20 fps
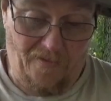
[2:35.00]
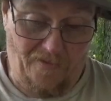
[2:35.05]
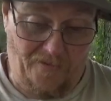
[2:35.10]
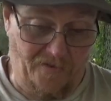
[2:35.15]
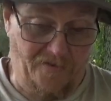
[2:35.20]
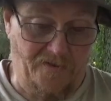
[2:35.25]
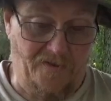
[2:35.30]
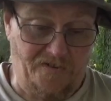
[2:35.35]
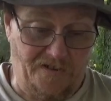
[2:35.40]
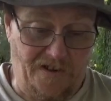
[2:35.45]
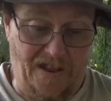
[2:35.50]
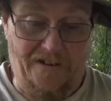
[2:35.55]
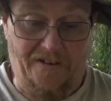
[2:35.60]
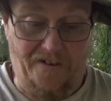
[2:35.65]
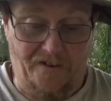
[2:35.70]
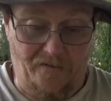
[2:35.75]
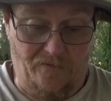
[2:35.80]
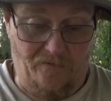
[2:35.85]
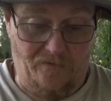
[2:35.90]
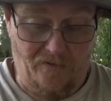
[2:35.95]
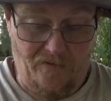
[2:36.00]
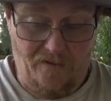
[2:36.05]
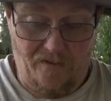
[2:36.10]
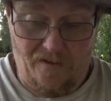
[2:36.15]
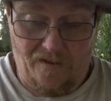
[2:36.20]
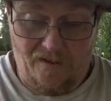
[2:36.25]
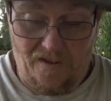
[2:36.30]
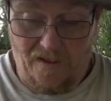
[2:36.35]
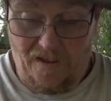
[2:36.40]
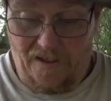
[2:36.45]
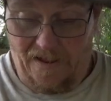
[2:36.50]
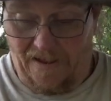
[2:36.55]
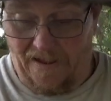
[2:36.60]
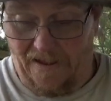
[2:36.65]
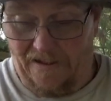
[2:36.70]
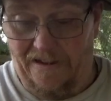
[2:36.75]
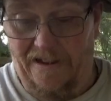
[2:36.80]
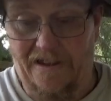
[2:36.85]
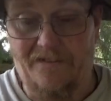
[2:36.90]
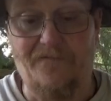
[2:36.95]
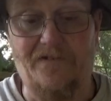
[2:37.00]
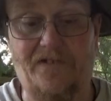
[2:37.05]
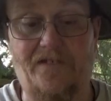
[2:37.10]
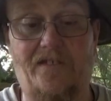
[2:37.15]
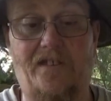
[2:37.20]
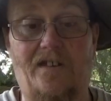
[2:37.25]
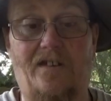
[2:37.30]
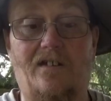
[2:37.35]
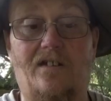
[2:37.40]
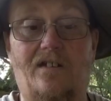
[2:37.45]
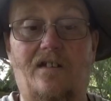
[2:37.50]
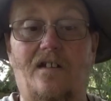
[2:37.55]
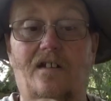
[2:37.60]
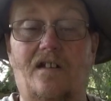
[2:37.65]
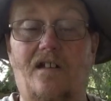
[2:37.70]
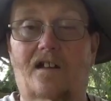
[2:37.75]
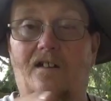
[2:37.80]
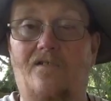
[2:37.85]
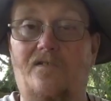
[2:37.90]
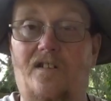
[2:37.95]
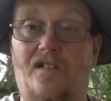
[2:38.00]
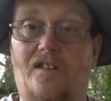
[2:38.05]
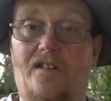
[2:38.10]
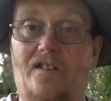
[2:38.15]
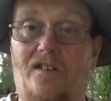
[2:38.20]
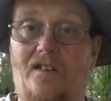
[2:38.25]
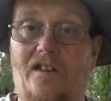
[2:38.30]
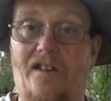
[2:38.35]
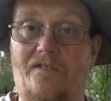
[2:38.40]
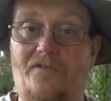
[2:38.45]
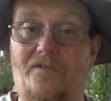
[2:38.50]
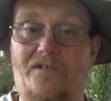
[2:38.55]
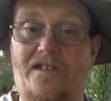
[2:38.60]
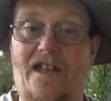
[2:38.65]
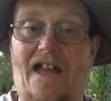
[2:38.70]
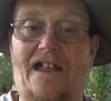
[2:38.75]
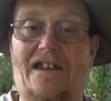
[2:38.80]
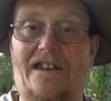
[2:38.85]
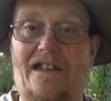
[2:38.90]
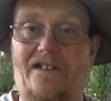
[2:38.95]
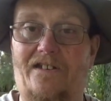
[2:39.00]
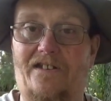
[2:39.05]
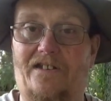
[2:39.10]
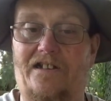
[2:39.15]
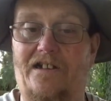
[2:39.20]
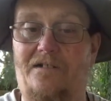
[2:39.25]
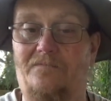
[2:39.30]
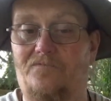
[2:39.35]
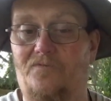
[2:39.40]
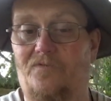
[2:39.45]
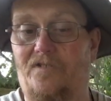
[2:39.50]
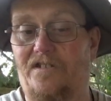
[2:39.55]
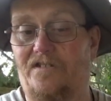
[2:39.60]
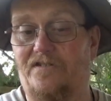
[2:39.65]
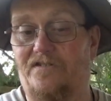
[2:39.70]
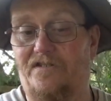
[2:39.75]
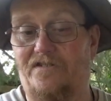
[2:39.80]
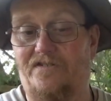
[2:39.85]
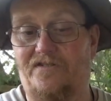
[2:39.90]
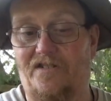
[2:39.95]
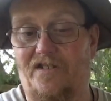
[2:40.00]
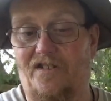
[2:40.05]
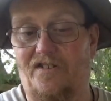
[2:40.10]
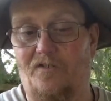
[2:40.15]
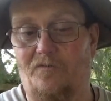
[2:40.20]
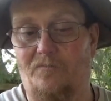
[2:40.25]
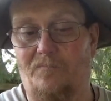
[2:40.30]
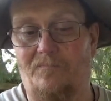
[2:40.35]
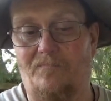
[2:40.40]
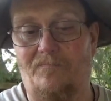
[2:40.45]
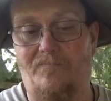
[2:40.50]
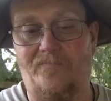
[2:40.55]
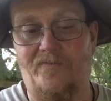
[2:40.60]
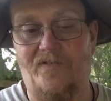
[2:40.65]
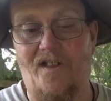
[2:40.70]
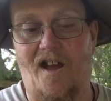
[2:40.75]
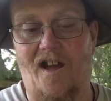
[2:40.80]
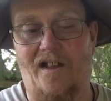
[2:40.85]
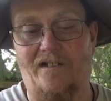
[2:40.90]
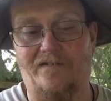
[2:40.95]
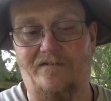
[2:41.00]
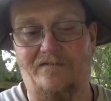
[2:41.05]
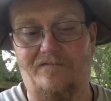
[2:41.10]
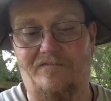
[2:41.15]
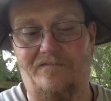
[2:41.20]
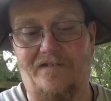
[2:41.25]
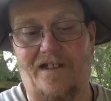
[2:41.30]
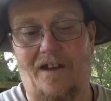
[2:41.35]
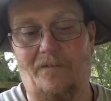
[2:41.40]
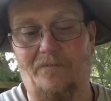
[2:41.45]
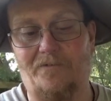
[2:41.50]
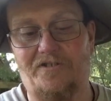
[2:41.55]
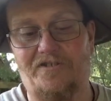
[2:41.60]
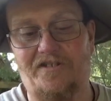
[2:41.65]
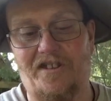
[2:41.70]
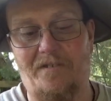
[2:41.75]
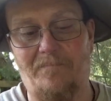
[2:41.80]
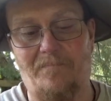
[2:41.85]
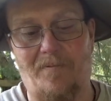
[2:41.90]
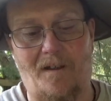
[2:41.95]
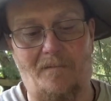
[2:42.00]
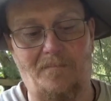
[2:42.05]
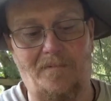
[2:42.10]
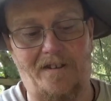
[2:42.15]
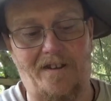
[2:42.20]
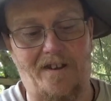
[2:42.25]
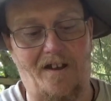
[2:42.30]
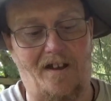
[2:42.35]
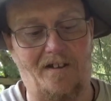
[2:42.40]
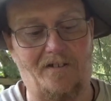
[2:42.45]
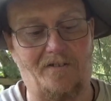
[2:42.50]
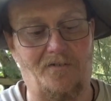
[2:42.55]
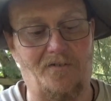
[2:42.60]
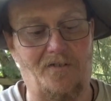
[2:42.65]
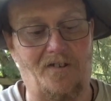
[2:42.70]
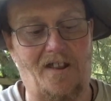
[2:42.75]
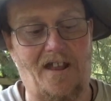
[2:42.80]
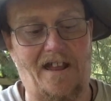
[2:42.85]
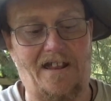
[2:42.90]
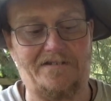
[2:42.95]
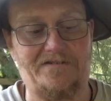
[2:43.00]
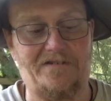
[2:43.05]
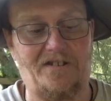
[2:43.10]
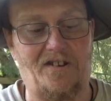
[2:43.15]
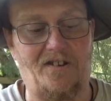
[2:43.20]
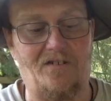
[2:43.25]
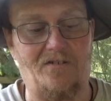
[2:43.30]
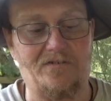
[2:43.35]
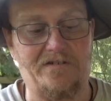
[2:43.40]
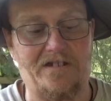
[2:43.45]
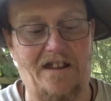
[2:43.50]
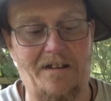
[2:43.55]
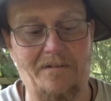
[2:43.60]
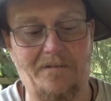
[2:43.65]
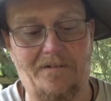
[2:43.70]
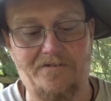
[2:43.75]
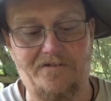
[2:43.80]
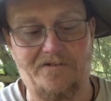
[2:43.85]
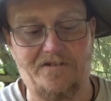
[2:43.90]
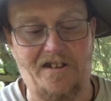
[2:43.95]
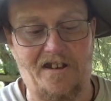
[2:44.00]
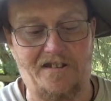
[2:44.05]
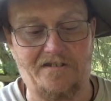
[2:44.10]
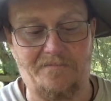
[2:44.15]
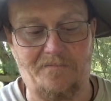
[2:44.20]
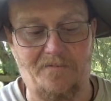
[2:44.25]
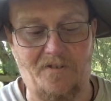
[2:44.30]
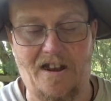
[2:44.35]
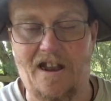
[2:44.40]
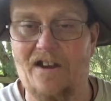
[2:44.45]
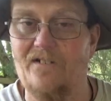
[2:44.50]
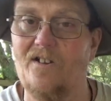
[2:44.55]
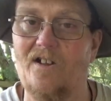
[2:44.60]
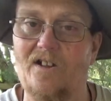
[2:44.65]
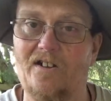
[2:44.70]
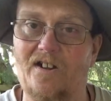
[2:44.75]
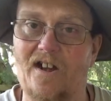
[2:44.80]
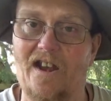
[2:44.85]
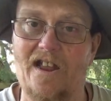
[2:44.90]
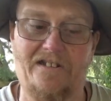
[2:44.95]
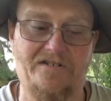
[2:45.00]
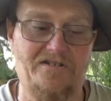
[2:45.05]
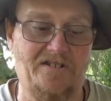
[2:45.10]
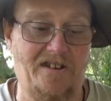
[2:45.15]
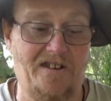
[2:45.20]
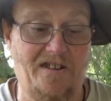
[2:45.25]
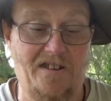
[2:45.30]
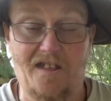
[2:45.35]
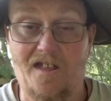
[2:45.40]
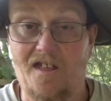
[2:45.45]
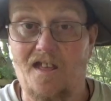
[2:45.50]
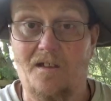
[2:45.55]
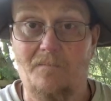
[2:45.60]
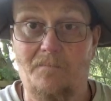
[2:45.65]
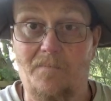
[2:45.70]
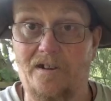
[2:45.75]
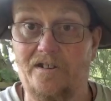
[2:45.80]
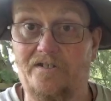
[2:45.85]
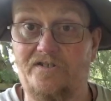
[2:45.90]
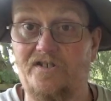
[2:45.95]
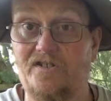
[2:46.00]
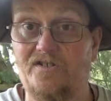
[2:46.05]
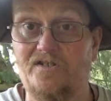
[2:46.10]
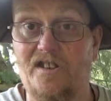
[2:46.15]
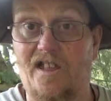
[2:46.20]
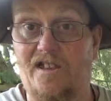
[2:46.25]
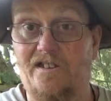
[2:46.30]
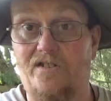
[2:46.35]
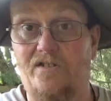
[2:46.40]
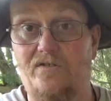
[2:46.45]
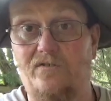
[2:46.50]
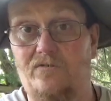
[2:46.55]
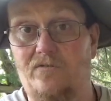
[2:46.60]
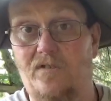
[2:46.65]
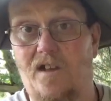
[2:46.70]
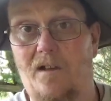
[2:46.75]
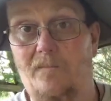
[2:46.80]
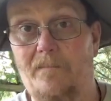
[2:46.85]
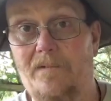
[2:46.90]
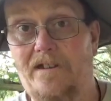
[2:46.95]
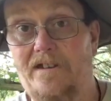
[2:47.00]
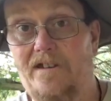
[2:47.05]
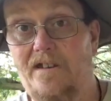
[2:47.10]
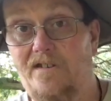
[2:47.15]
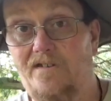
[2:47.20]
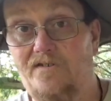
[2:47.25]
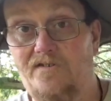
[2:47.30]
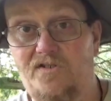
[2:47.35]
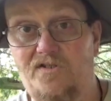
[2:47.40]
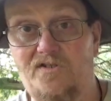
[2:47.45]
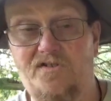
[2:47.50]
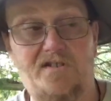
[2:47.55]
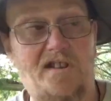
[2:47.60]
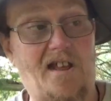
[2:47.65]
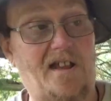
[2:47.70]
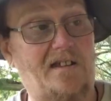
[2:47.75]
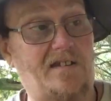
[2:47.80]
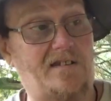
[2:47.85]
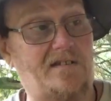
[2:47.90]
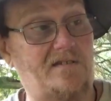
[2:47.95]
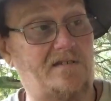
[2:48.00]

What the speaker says: they're just like new. And even the little leather tie down that comes with this, it's a little not, I would say probably not going to last a long time because it's got some dry rot cracks in it. But it's just like new. I mean, just like